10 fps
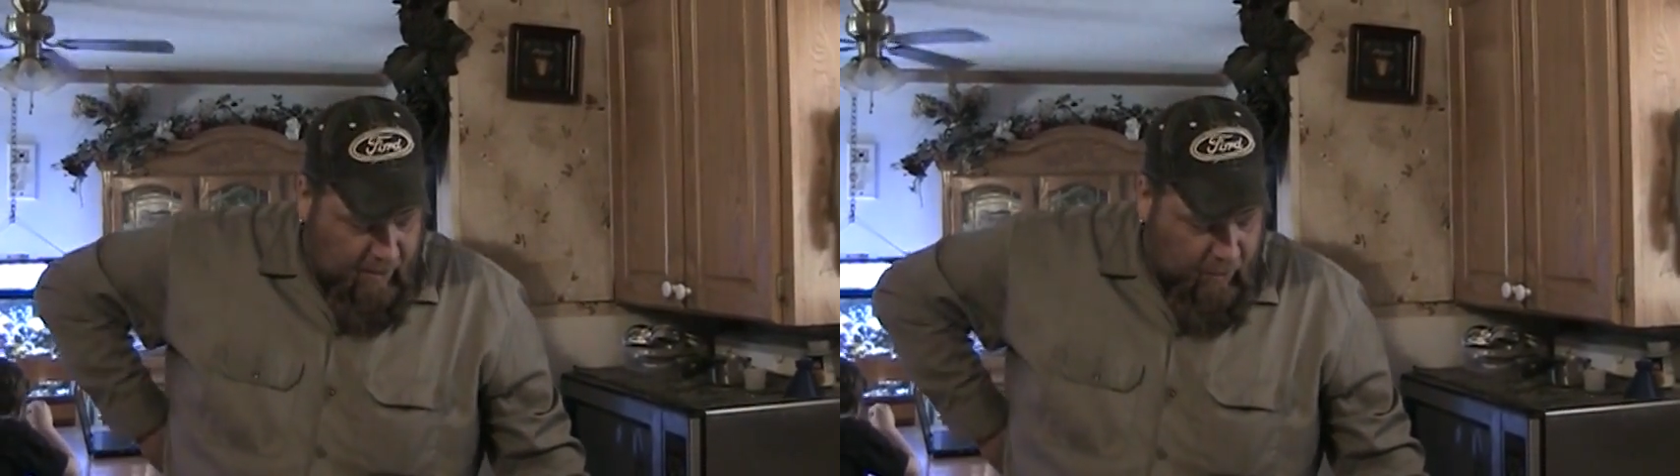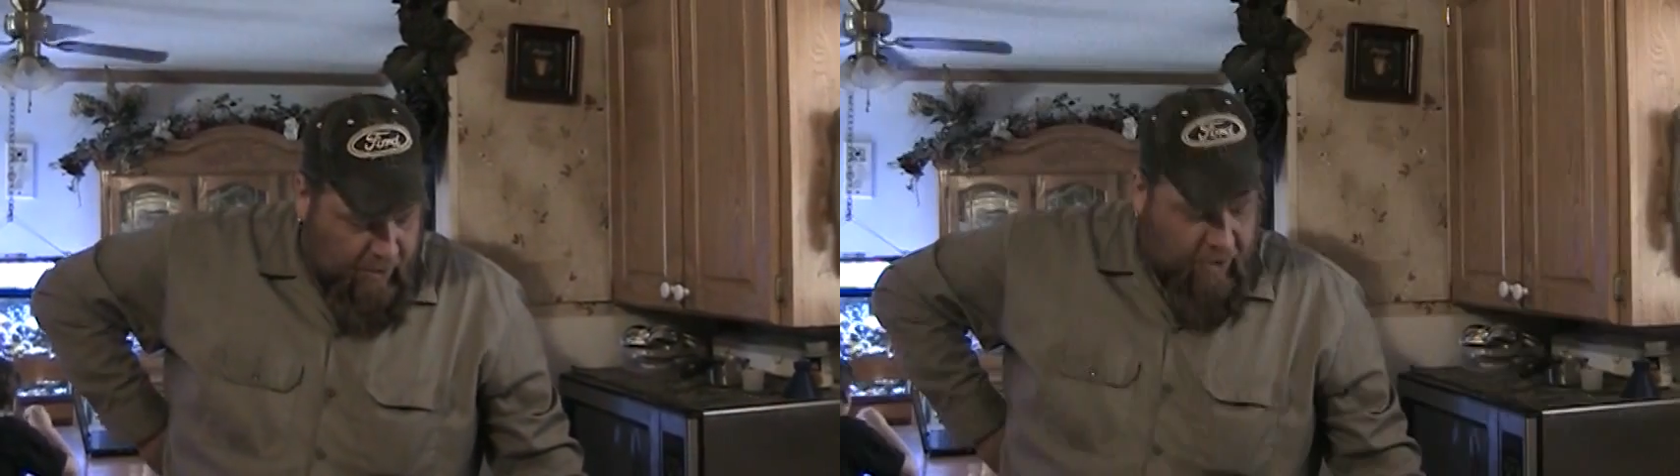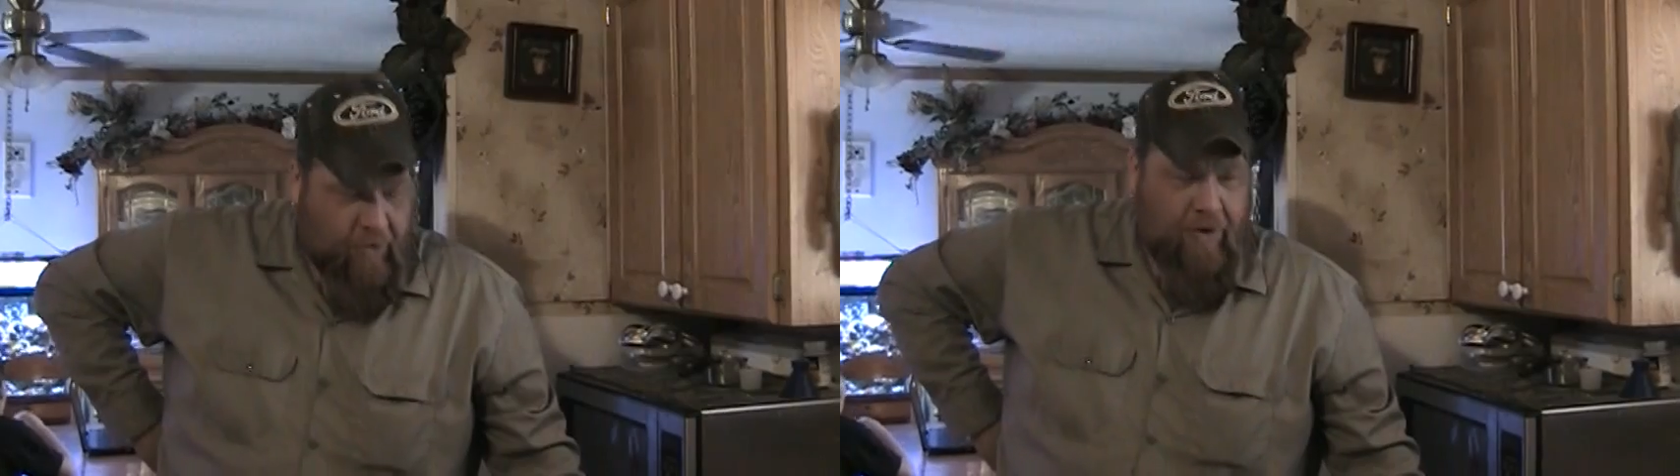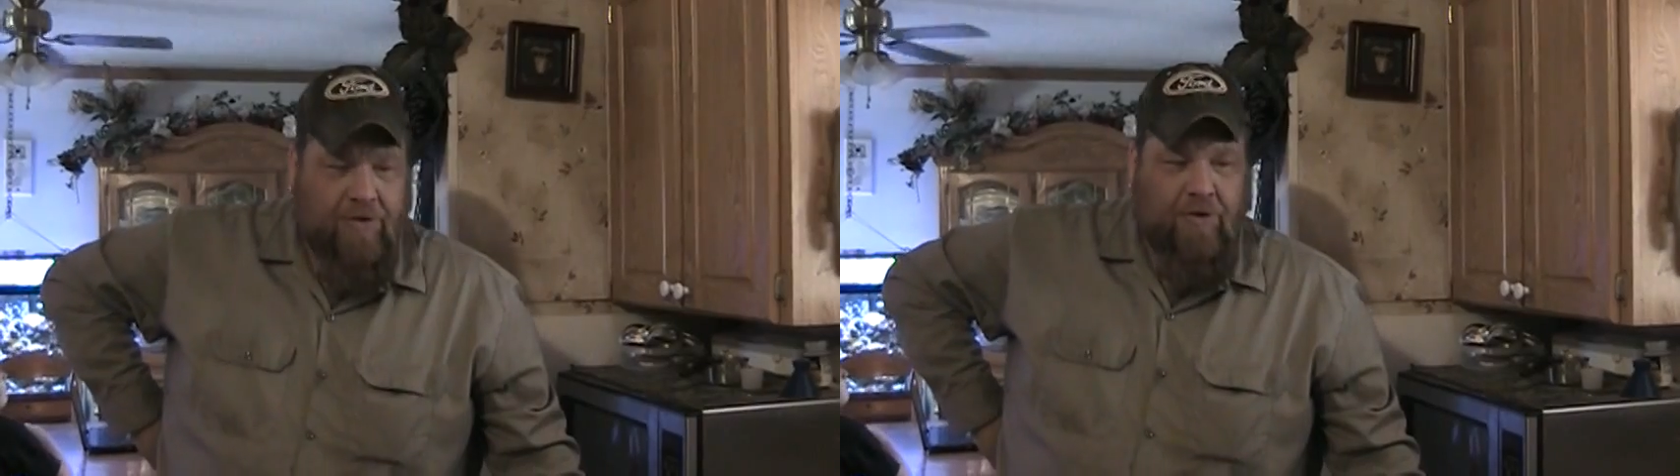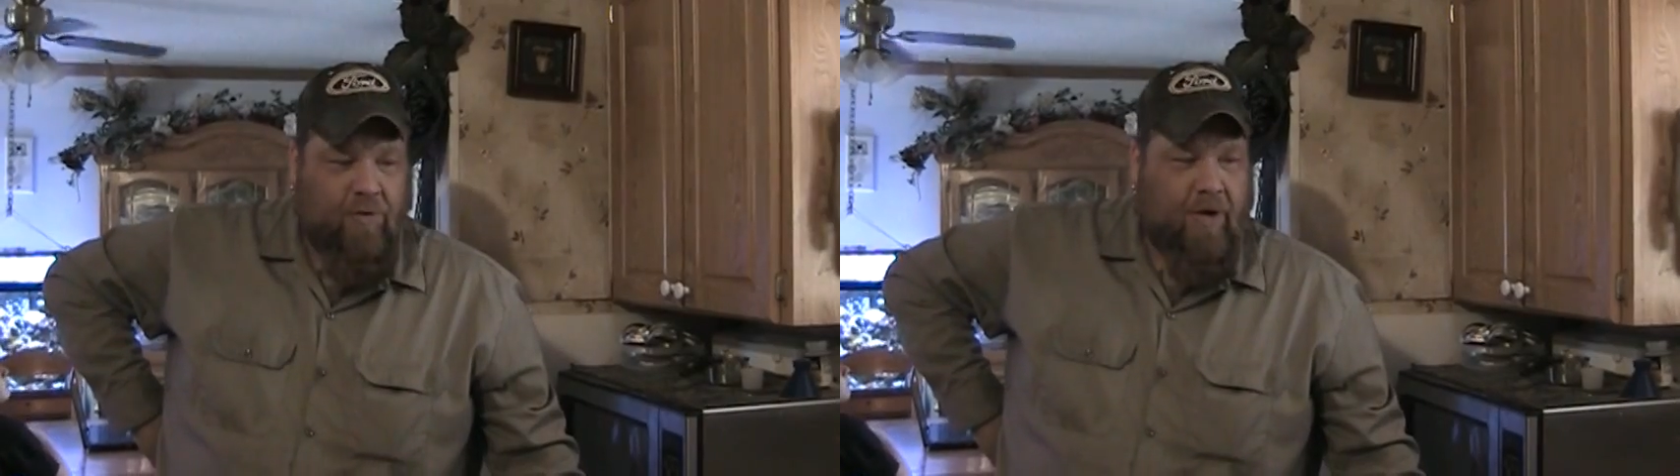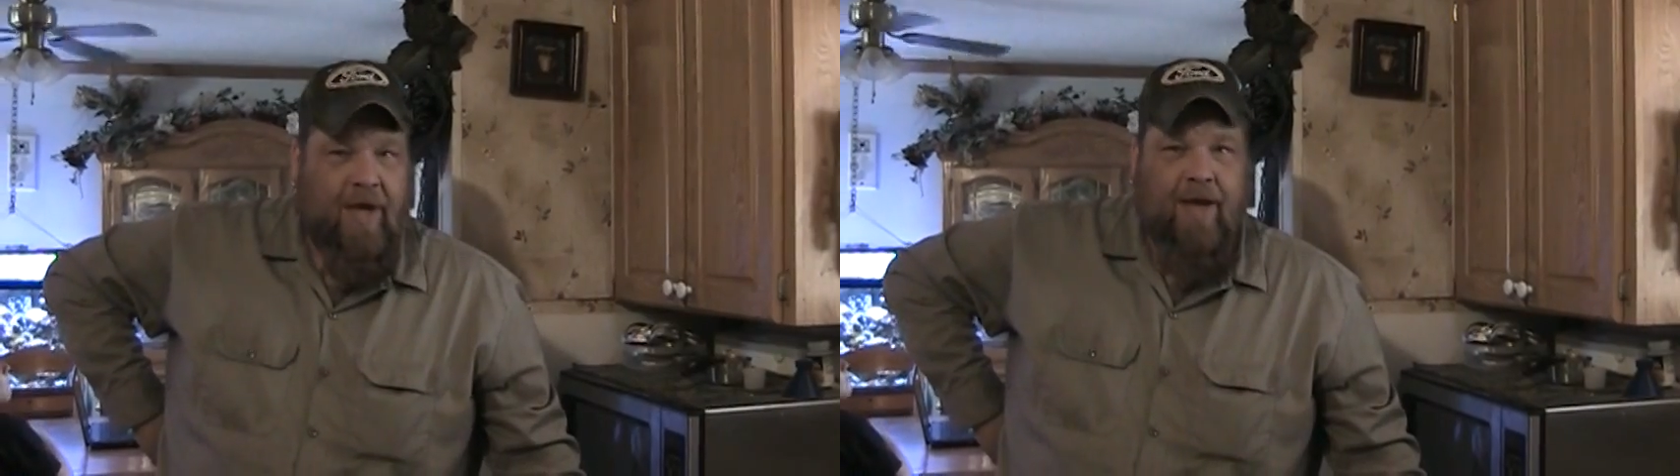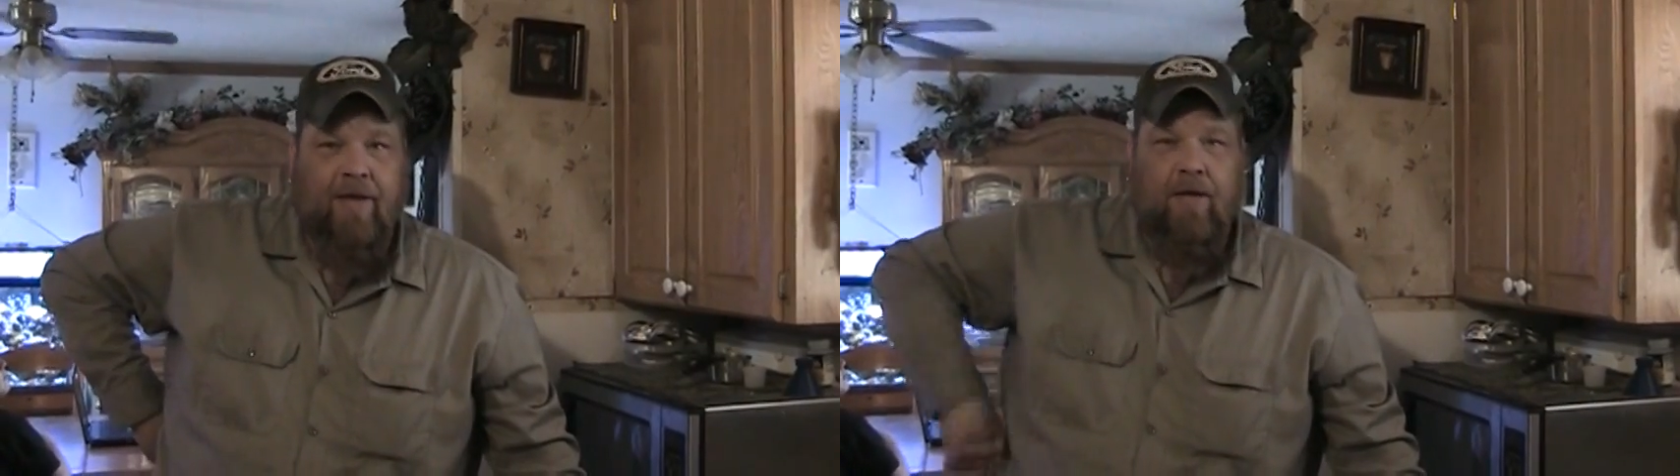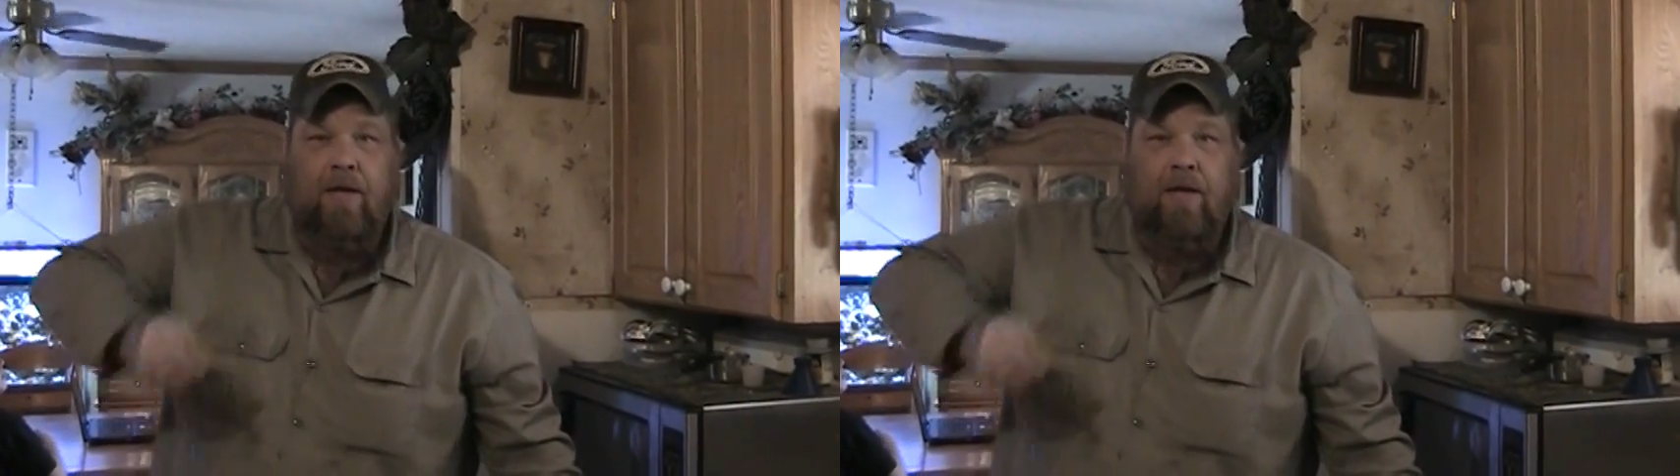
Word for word: We are going to, uh,